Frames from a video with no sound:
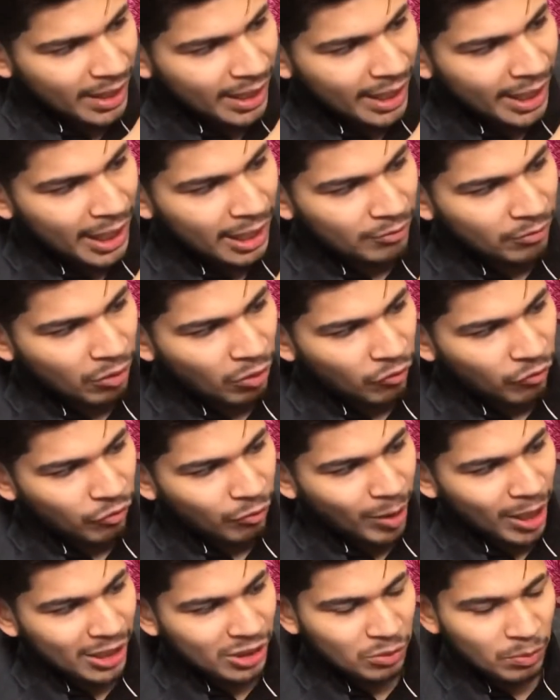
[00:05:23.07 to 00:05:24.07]
it will
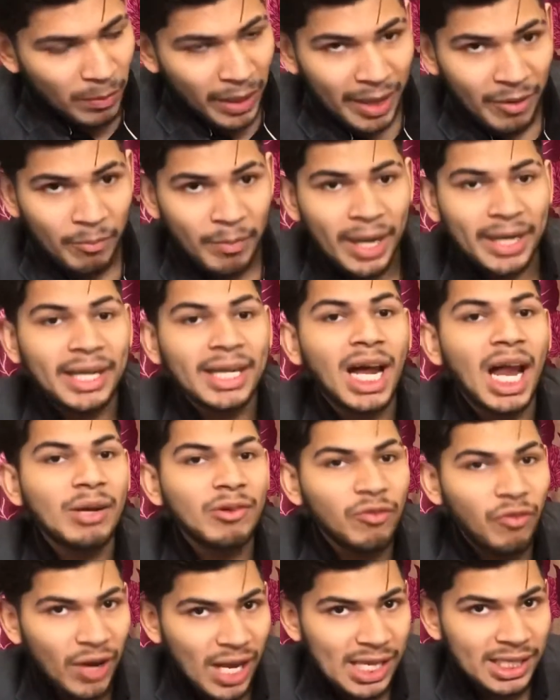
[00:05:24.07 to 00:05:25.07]
flex my metacarpal
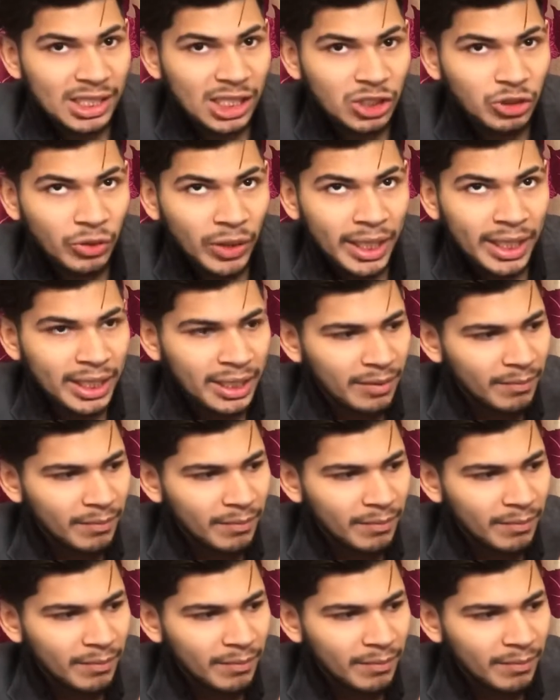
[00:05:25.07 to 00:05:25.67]
phalangeal joint,